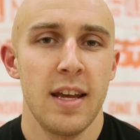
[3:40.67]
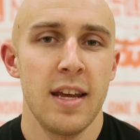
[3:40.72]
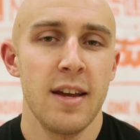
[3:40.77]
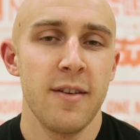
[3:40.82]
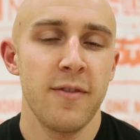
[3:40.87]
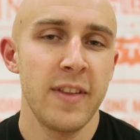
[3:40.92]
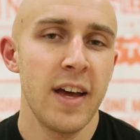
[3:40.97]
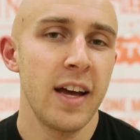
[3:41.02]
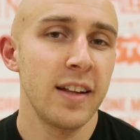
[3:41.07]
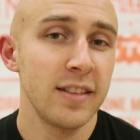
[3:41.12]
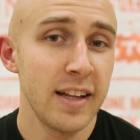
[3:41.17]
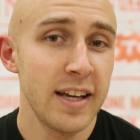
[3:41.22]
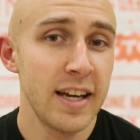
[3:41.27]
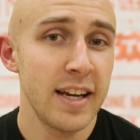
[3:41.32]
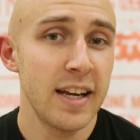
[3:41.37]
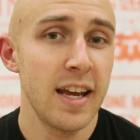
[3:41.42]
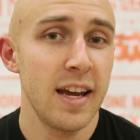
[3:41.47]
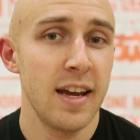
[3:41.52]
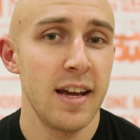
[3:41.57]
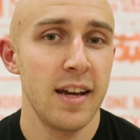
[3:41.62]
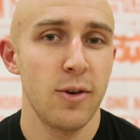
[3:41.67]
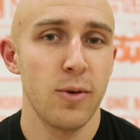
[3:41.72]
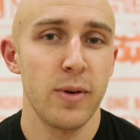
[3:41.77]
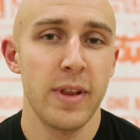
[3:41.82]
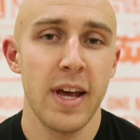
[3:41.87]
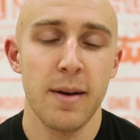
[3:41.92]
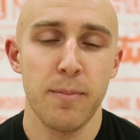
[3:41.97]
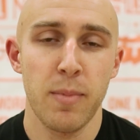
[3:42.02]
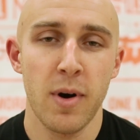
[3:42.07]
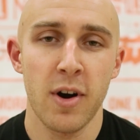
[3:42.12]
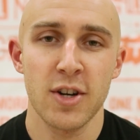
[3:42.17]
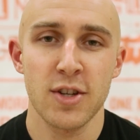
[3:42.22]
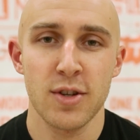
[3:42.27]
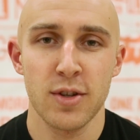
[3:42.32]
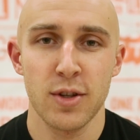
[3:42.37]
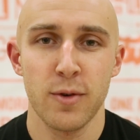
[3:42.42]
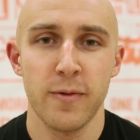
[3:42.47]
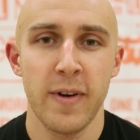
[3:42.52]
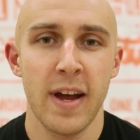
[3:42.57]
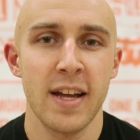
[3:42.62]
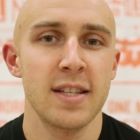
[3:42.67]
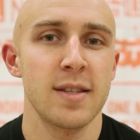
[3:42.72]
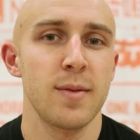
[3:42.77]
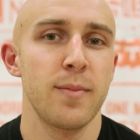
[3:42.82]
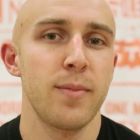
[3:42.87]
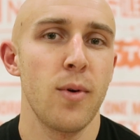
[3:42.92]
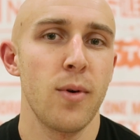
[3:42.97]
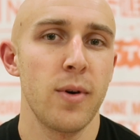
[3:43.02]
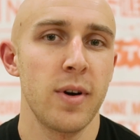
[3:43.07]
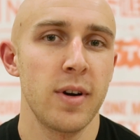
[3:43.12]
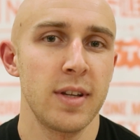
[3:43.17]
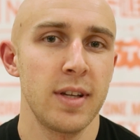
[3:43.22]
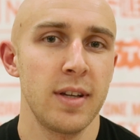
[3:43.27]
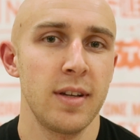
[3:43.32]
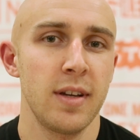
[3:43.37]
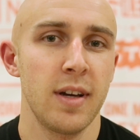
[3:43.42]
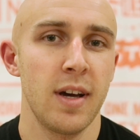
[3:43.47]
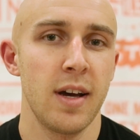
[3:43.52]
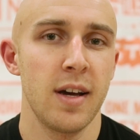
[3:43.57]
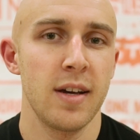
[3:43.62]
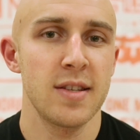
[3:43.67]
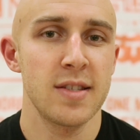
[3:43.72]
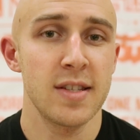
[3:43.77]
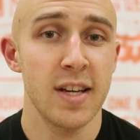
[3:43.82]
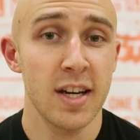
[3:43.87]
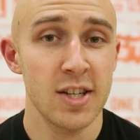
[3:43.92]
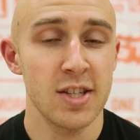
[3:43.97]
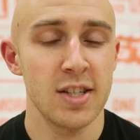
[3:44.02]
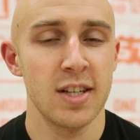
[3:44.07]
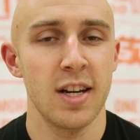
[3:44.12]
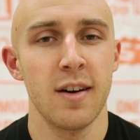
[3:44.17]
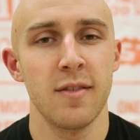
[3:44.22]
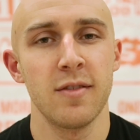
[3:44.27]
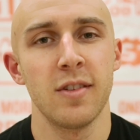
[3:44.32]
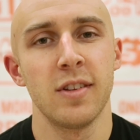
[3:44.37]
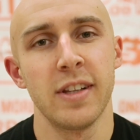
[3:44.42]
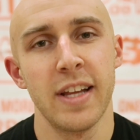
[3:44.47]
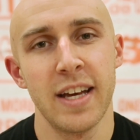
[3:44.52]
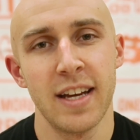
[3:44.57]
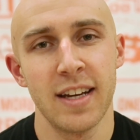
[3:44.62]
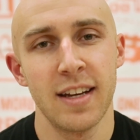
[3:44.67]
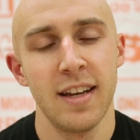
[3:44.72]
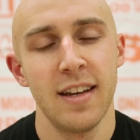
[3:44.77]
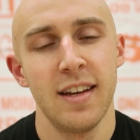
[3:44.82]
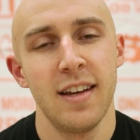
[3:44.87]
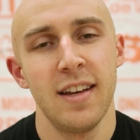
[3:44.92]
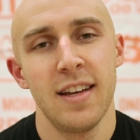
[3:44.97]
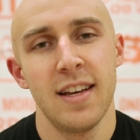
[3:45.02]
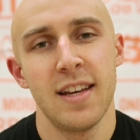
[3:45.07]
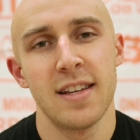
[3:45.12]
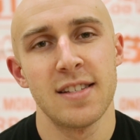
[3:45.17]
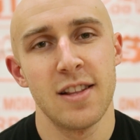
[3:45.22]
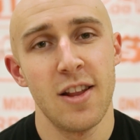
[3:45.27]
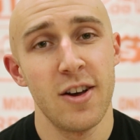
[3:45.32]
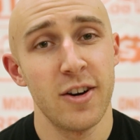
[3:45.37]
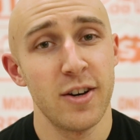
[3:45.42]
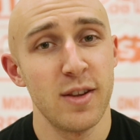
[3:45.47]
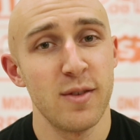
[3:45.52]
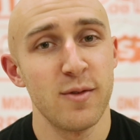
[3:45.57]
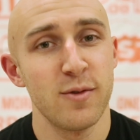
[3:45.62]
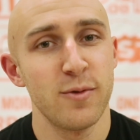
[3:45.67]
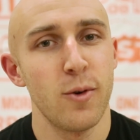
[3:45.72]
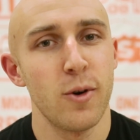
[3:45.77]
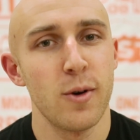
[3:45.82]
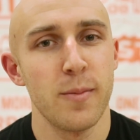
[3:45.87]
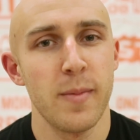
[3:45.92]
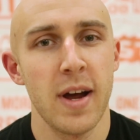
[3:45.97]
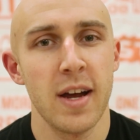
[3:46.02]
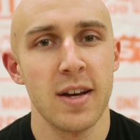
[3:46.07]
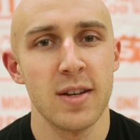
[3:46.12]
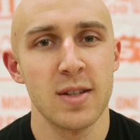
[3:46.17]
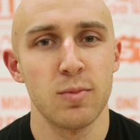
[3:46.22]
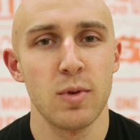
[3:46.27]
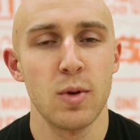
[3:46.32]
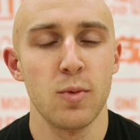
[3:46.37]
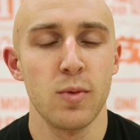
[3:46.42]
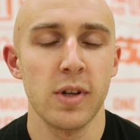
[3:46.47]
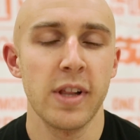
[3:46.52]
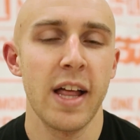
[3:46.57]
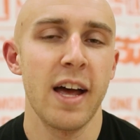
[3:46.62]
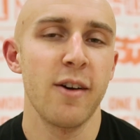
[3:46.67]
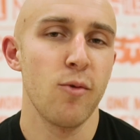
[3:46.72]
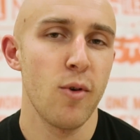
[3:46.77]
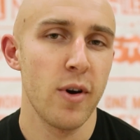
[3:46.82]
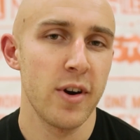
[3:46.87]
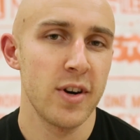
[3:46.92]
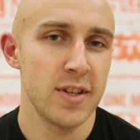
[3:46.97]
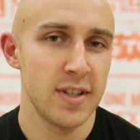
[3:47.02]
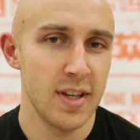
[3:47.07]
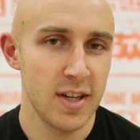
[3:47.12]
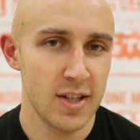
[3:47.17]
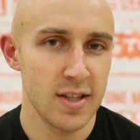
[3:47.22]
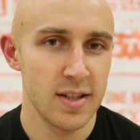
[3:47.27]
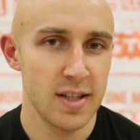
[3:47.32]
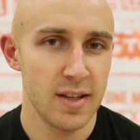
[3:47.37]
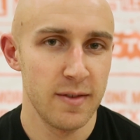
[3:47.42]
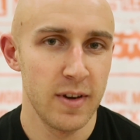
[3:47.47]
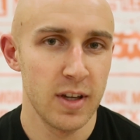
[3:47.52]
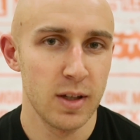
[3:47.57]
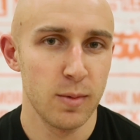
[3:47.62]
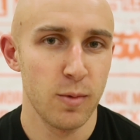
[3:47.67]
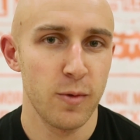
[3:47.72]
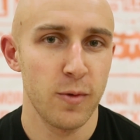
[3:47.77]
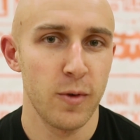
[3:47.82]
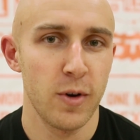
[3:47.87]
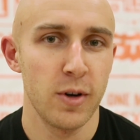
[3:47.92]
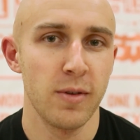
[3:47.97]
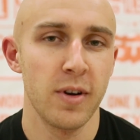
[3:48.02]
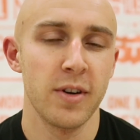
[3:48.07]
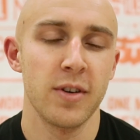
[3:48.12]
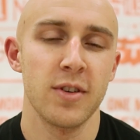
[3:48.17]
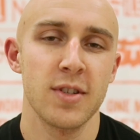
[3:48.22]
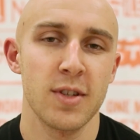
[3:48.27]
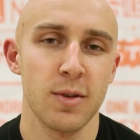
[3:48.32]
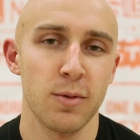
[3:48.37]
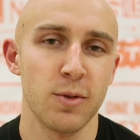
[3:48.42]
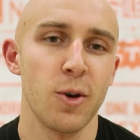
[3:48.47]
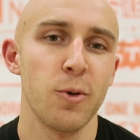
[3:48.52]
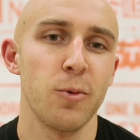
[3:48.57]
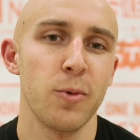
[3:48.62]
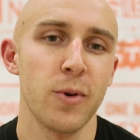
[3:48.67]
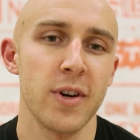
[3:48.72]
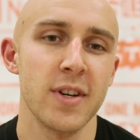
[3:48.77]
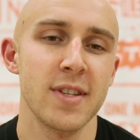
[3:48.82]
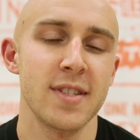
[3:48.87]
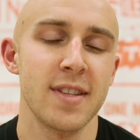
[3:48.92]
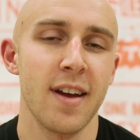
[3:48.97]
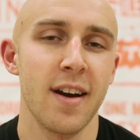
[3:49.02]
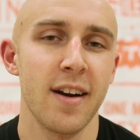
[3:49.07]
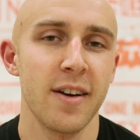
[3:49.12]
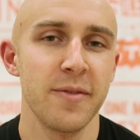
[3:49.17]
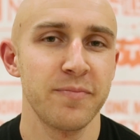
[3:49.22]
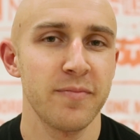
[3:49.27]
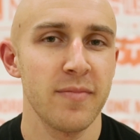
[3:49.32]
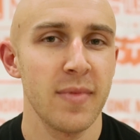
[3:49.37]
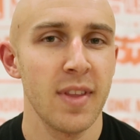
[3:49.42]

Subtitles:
If that leg or that partial no van support section of the leg is longer than 4 miles, we will have water stations available for your runners, so no worries there.